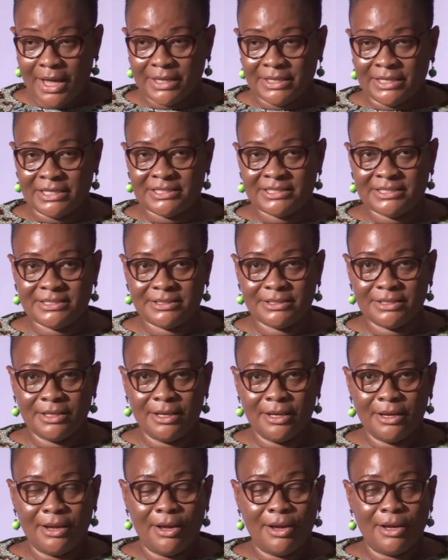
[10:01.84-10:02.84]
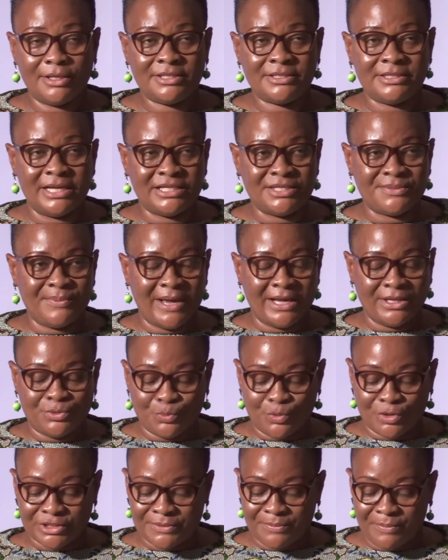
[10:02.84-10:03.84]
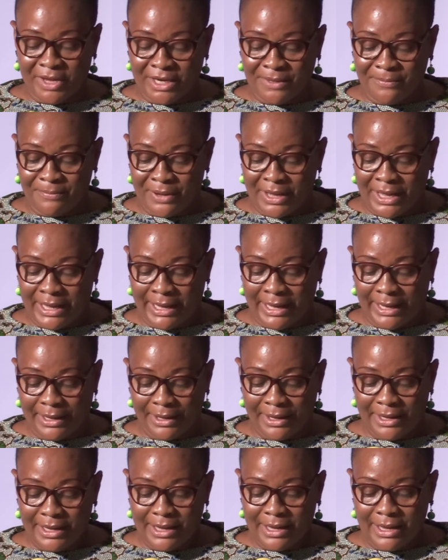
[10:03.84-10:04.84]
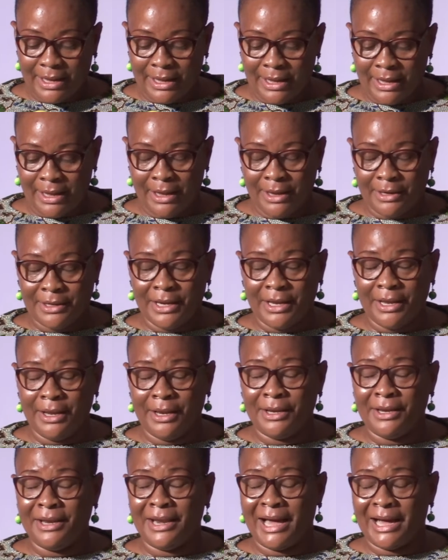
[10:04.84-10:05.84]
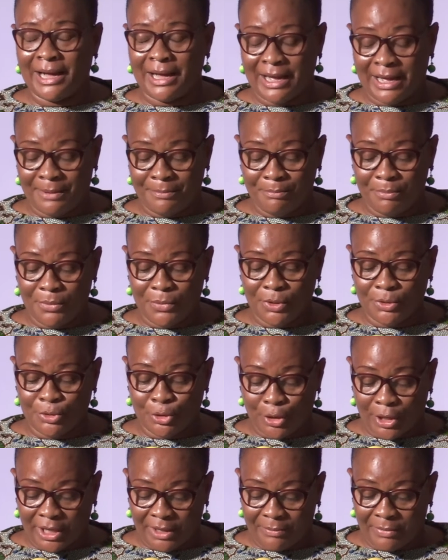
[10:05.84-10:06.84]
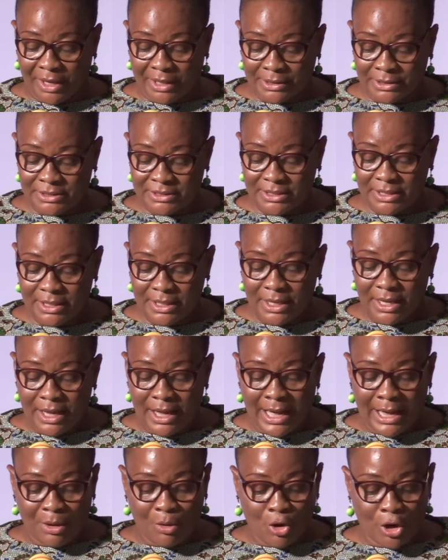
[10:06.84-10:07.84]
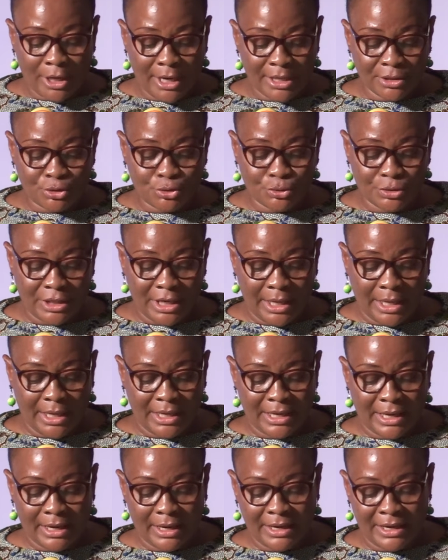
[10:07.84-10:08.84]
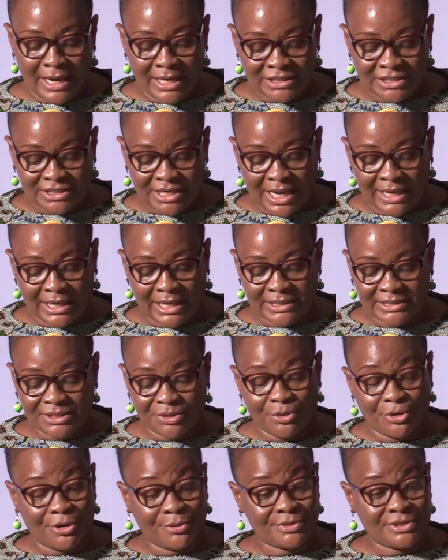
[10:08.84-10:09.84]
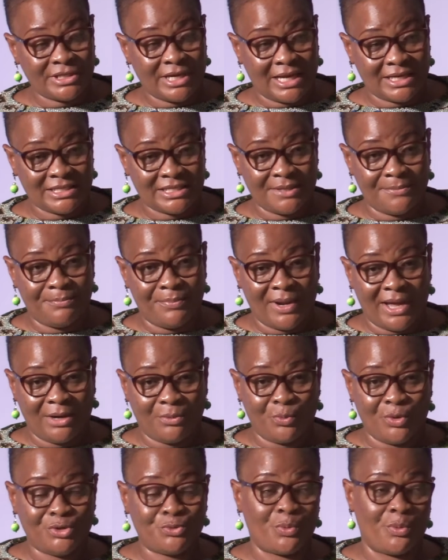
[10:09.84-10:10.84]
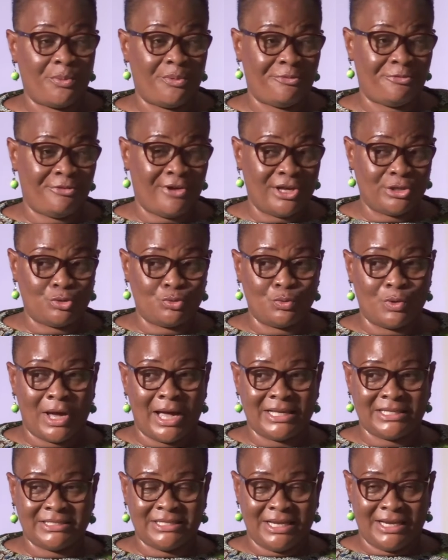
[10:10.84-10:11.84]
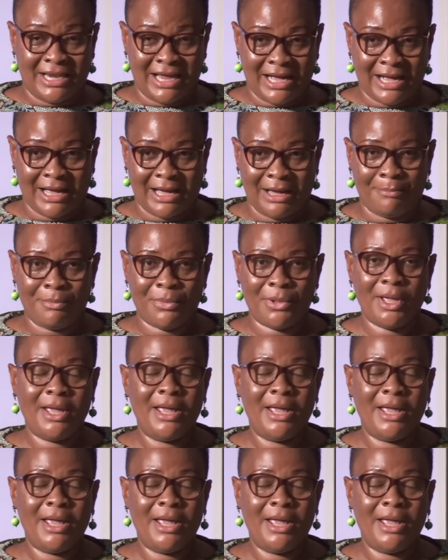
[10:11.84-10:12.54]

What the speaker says: This statement was made by the NACAP document. According to the National Anti-Corruption Action Plan, which we refer to as the NACAP,